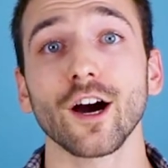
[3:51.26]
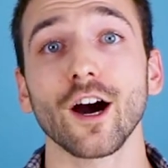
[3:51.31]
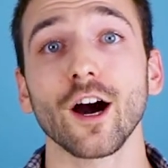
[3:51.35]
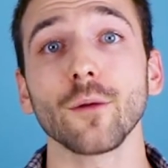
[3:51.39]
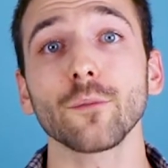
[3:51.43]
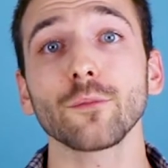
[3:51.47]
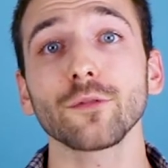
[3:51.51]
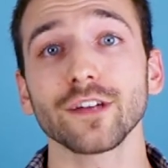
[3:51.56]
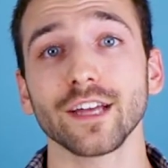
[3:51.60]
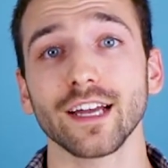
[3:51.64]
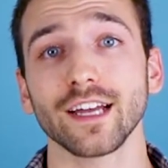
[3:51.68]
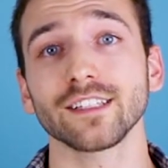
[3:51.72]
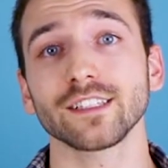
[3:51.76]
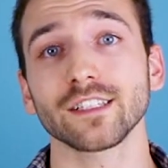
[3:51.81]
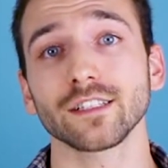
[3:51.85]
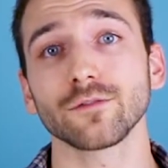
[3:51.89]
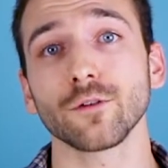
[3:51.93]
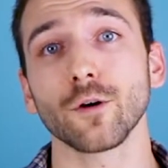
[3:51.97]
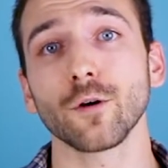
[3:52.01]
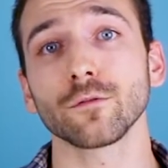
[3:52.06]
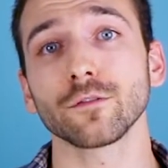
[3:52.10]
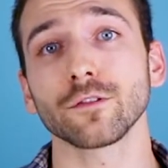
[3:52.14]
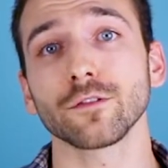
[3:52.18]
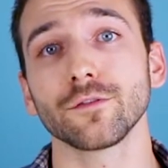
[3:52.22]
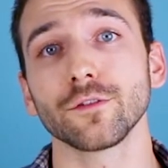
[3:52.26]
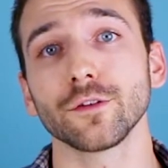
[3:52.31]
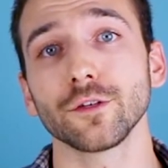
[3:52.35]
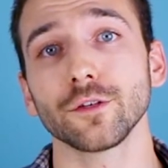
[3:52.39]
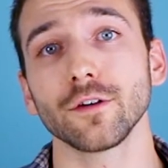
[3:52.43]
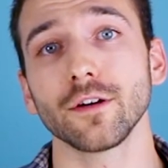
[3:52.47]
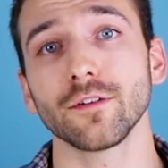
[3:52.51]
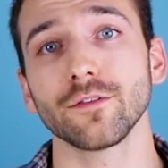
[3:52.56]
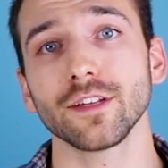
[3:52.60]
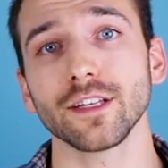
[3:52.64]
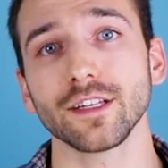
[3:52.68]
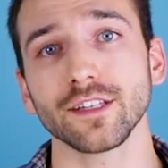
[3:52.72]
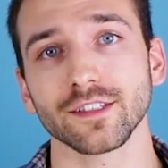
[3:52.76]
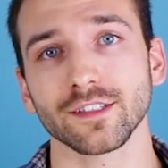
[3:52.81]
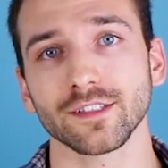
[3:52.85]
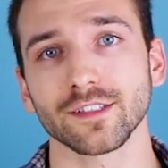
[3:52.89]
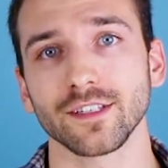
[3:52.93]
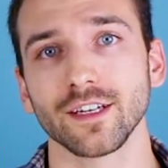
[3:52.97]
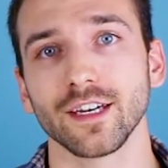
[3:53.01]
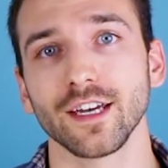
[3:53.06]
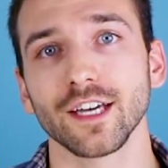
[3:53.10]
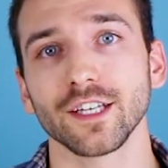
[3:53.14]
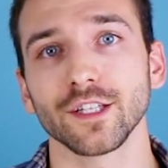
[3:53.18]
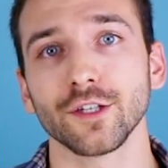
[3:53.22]
comprehensive overview of
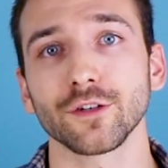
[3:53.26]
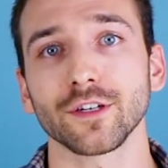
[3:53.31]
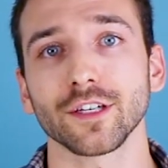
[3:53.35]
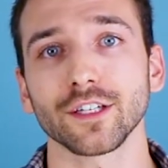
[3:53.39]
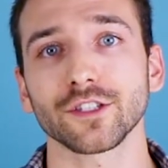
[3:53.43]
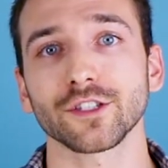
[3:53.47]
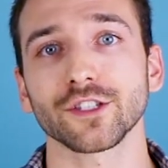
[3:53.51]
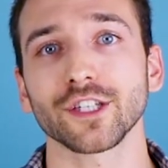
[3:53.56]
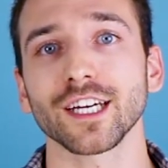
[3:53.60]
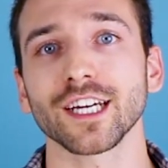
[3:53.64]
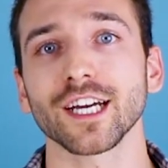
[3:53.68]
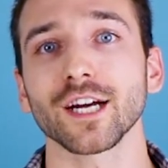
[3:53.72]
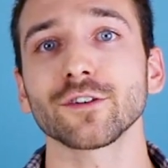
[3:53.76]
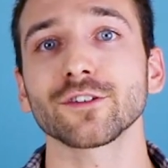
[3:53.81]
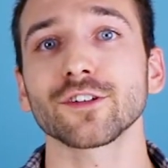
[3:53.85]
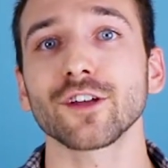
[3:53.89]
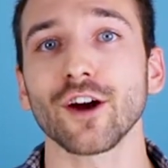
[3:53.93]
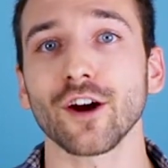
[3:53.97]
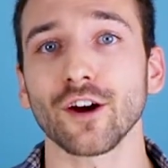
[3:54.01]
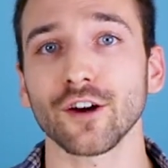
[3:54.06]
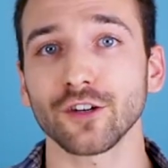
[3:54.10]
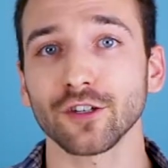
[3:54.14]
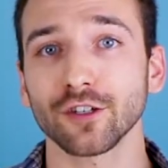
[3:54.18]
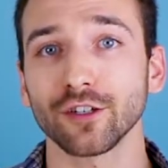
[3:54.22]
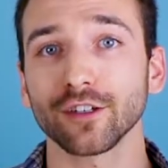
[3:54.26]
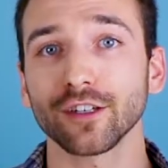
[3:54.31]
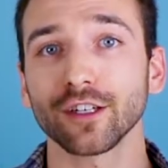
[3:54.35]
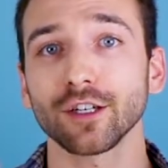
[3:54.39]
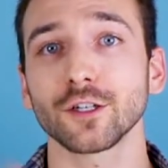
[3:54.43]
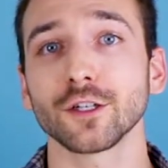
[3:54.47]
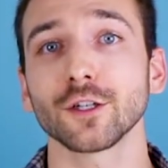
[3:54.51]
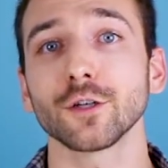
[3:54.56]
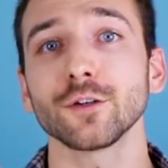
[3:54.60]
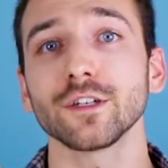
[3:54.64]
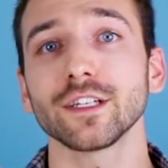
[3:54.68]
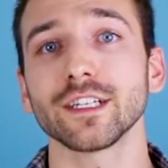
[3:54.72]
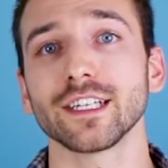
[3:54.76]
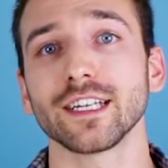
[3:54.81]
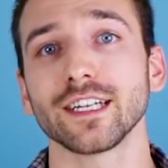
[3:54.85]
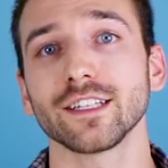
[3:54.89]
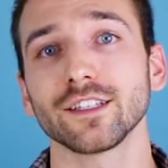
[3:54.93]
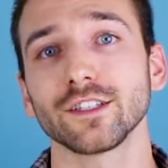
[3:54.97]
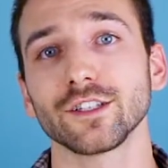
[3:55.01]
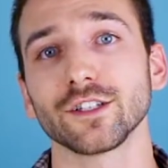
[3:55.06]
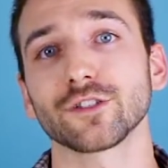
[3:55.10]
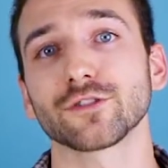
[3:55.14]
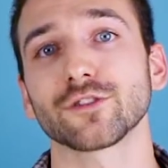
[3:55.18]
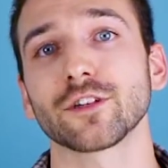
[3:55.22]
this, you can check out the article included in
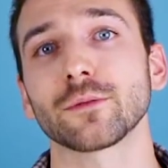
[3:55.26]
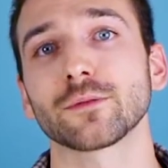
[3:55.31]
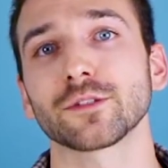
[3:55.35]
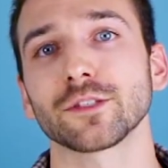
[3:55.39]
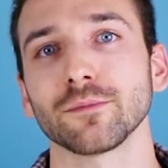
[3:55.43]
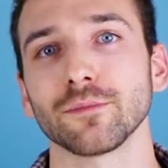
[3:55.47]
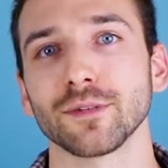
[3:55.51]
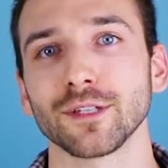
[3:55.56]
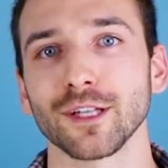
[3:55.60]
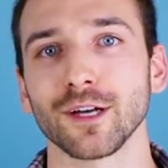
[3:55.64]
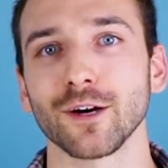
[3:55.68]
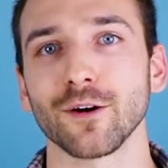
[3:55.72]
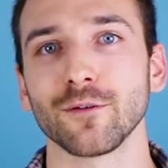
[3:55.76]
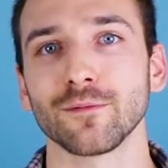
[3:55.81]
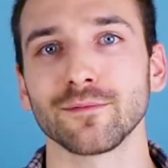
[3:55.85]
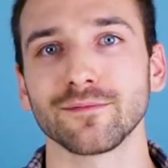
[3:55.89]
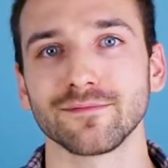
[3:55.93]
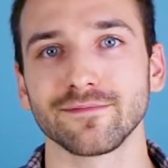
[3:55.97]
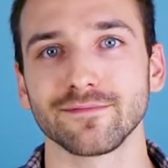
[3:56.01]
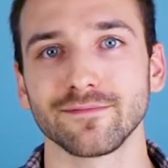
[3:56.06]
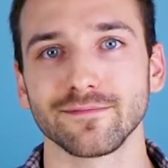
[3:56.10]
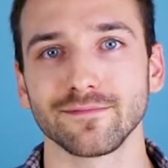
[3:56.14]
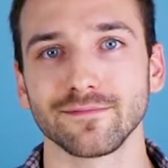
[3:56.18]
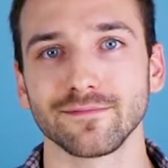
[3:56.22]
the description below.